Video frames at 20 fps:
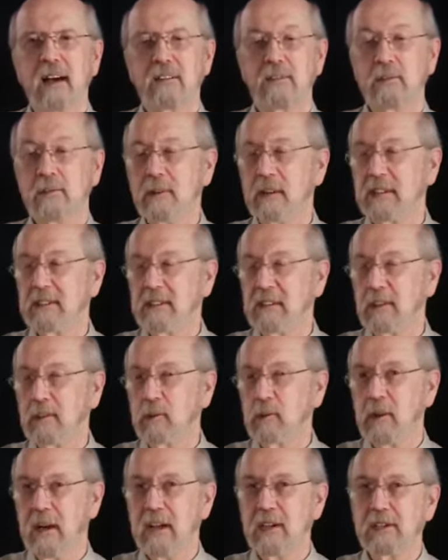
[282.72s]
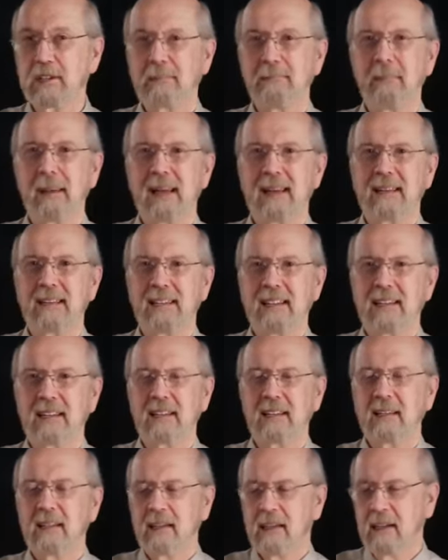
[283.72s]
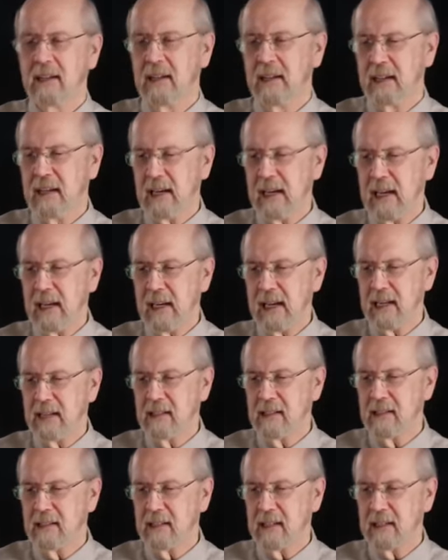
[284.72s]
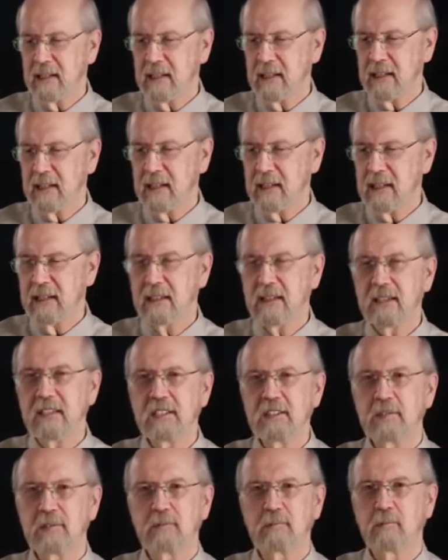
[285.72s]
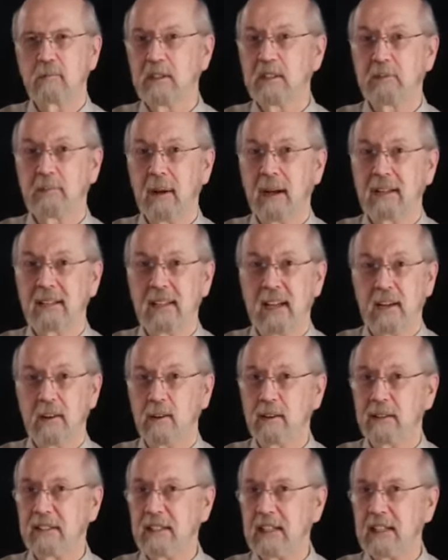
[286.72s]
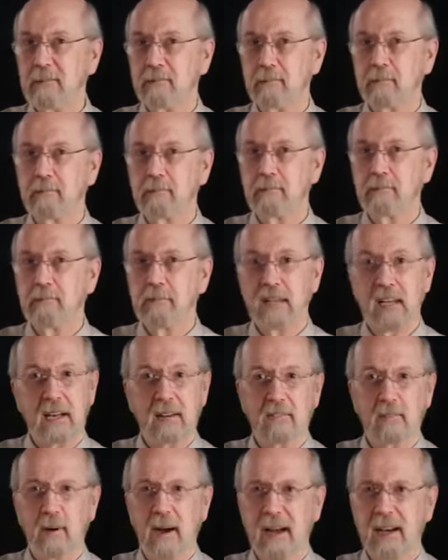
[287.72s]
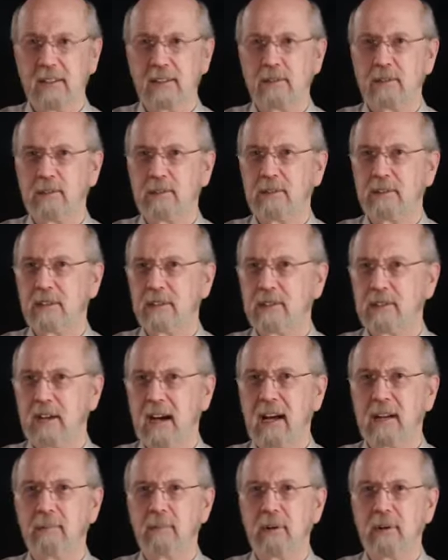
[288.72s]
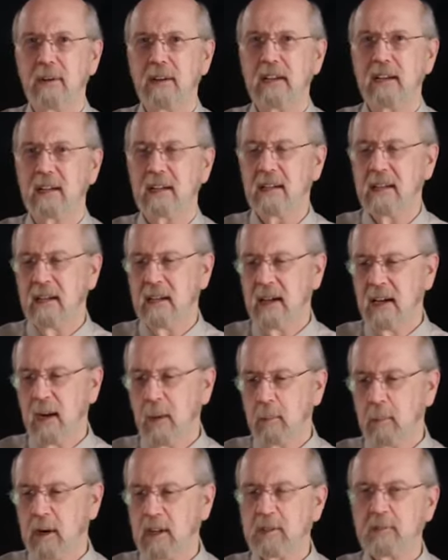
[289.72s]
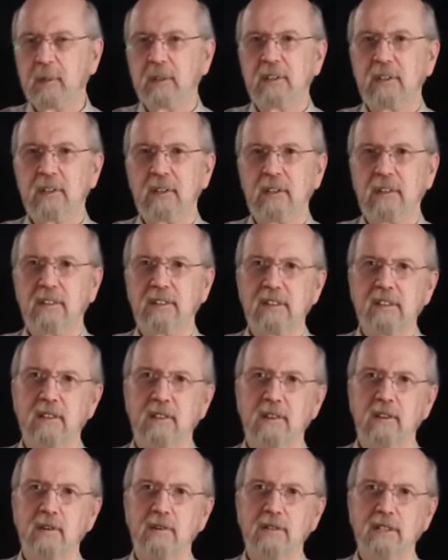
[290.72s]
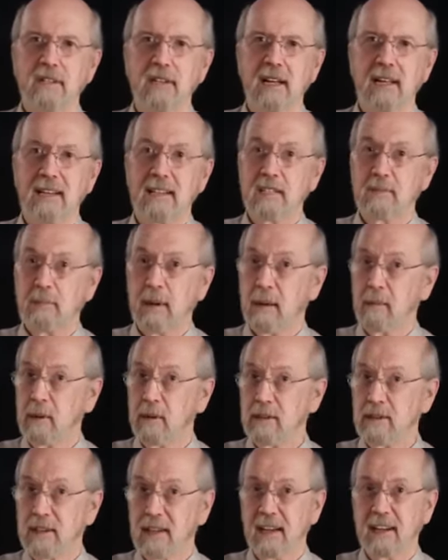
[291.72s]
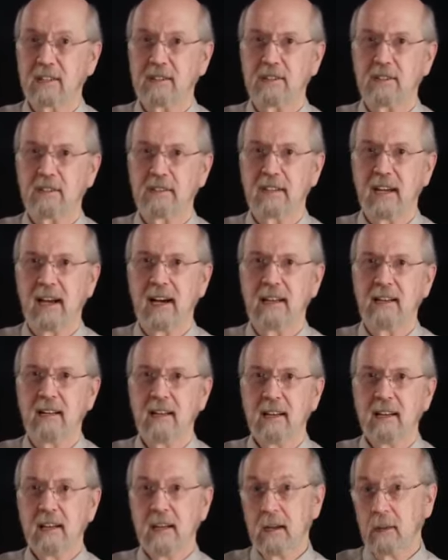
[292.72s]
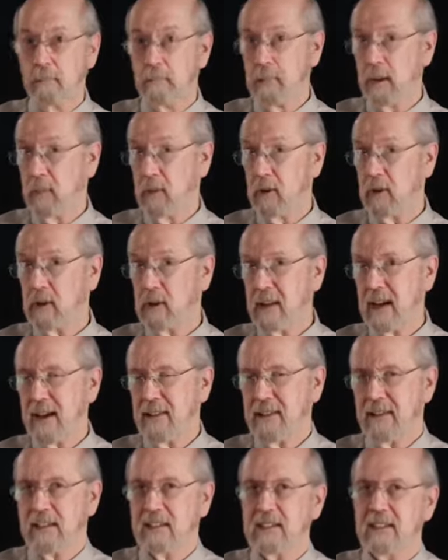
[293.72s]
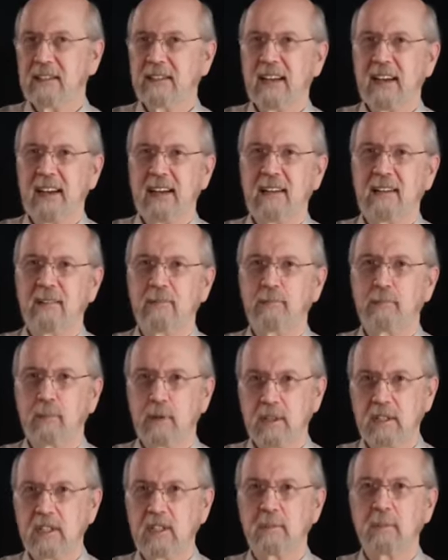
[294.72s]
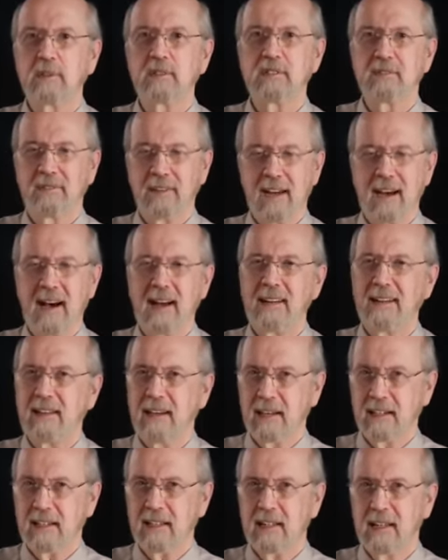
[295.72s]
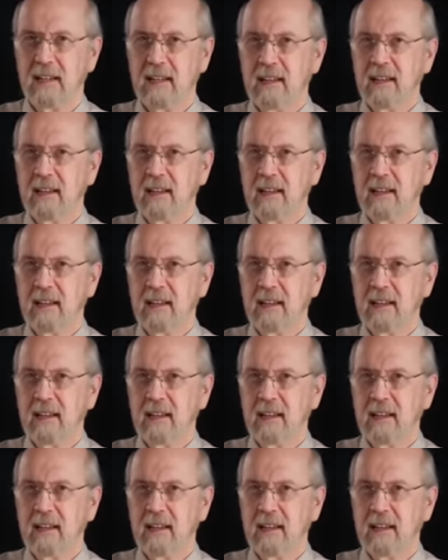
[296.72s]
to as the creation mandate. And in this respect, I owe a deep debt of gratitude to John Murray, a Presbyterian theologian, and his published lectures on biblical ethics entitled Principles of Conduct.